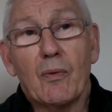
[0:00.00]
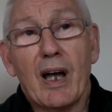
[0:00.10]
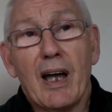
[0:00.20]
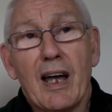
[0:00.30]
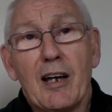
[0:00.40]

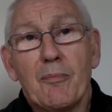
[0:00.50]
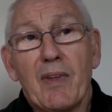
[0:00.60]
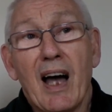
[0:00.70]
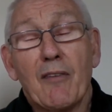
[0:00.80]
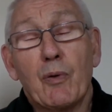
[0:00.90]
uh,
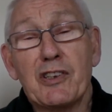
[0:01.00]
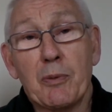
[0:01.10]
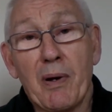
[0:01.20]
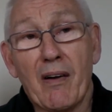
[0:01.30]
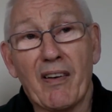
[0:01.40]
"Halfway
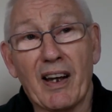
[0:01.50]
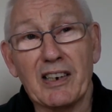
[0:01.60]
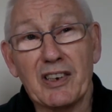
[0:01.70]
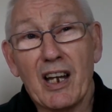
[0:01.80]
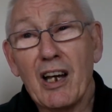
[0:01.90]
to
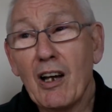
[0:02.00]
Paradise."